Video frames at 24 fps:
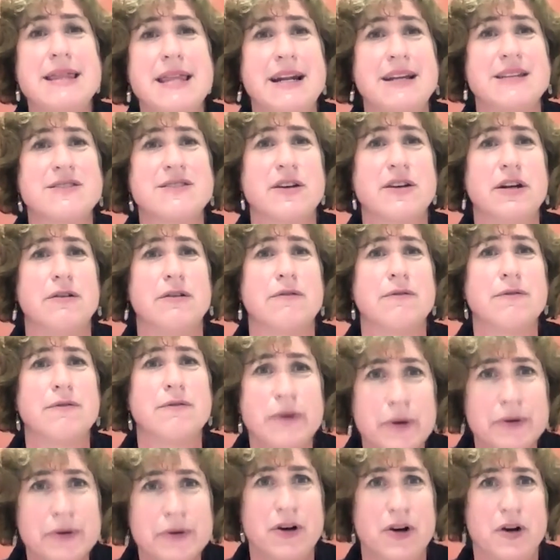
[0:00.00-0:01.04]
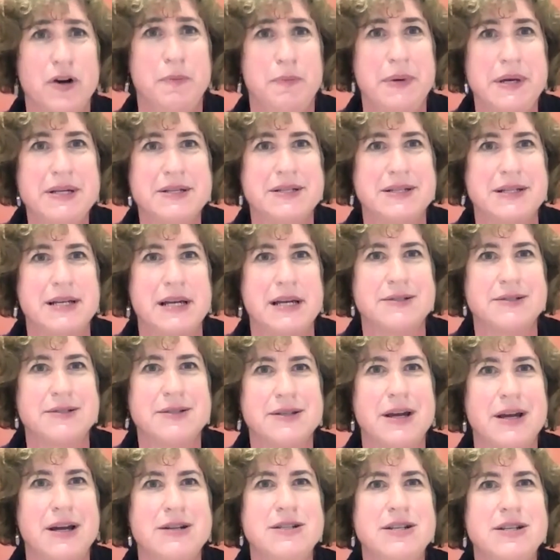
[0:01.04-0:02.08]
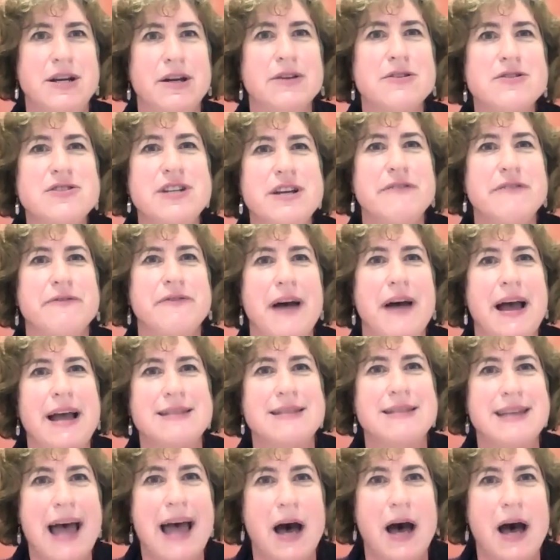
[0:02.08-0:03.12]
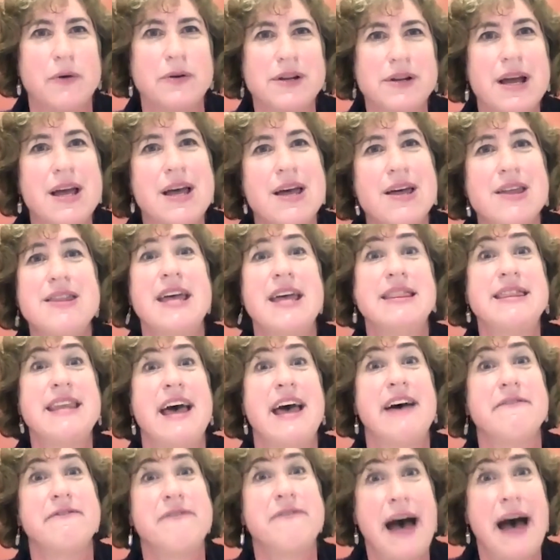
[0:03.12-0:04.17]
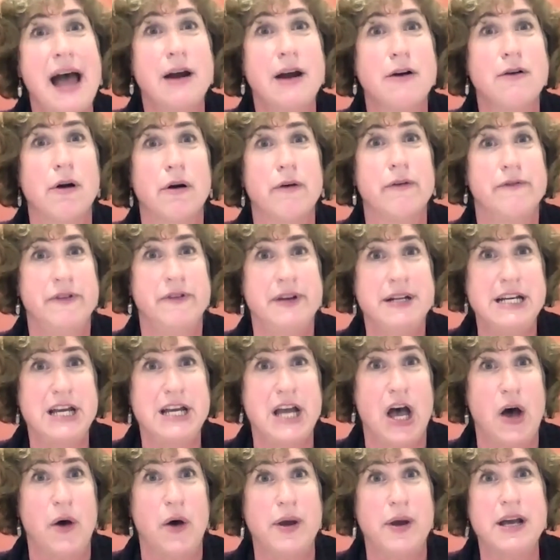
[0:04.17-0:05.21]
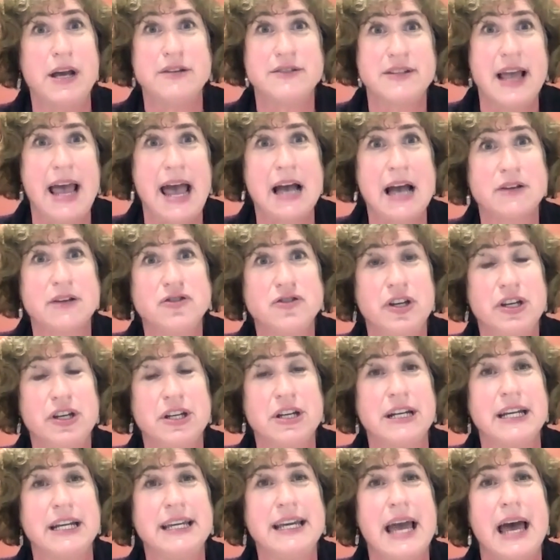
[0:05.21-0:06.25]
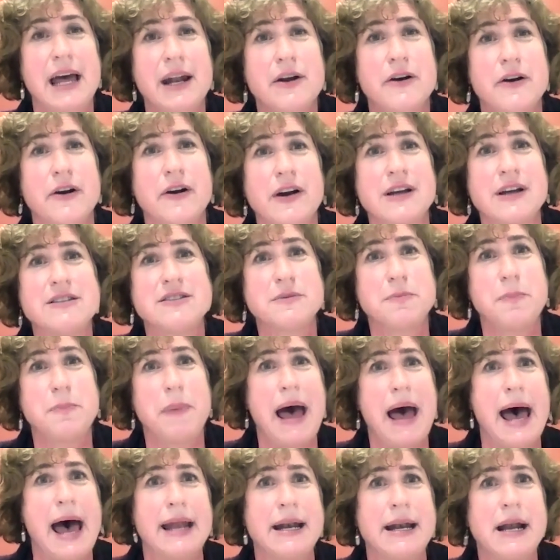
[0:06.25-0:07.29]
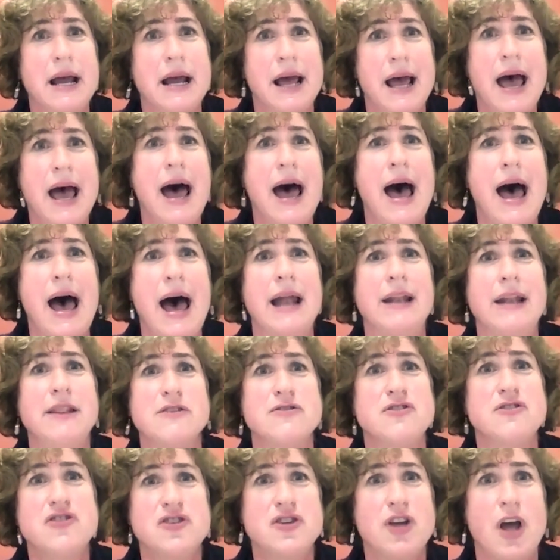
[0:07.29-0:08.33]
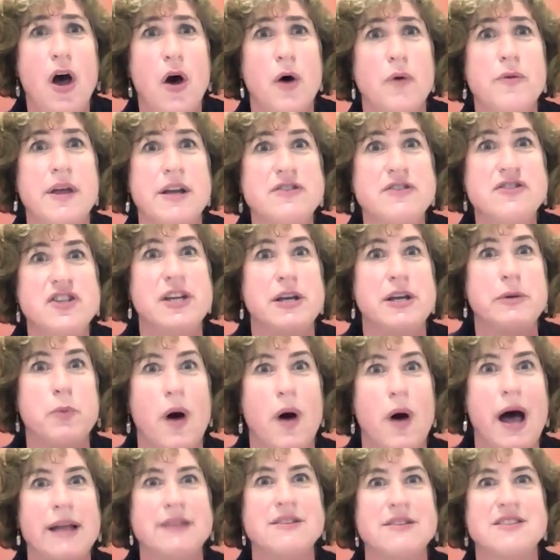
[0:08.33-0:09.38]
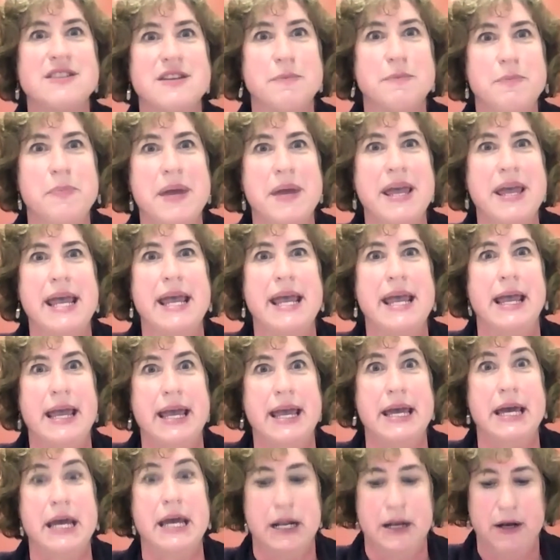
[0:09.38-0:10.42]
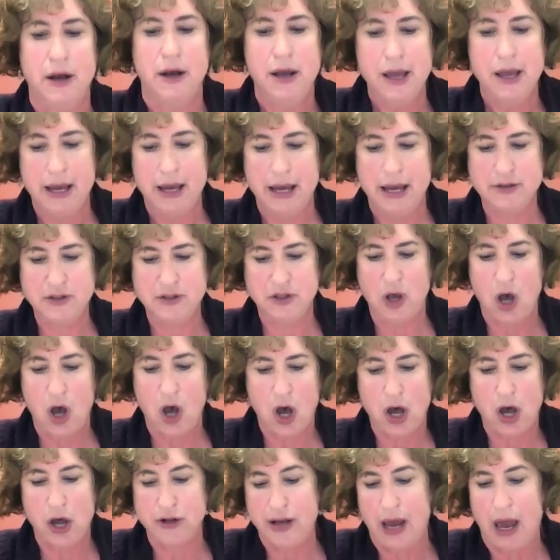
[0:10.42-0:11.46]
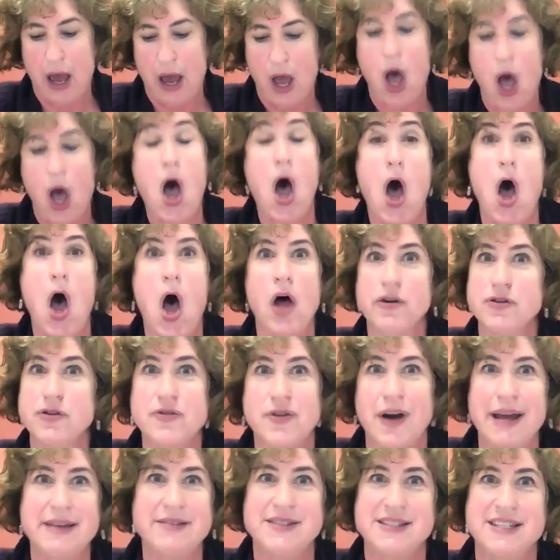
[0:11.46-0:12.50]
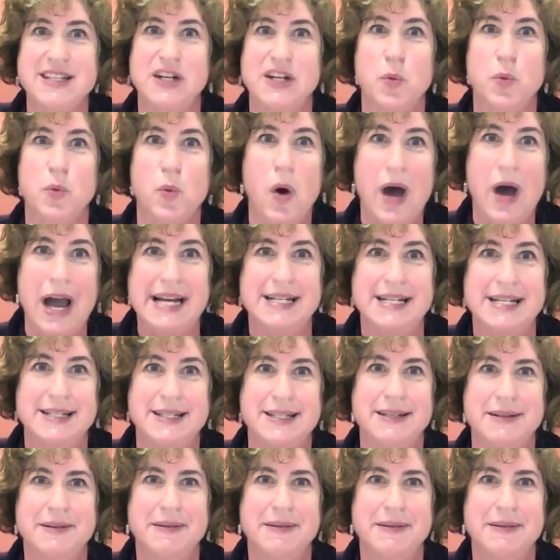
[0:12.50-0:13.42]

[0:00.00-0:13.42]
that it's going to ruin her business, until she finds out that viral video is actually going to get her a spot on the show that she wants to be in. It's called All Dressed in White.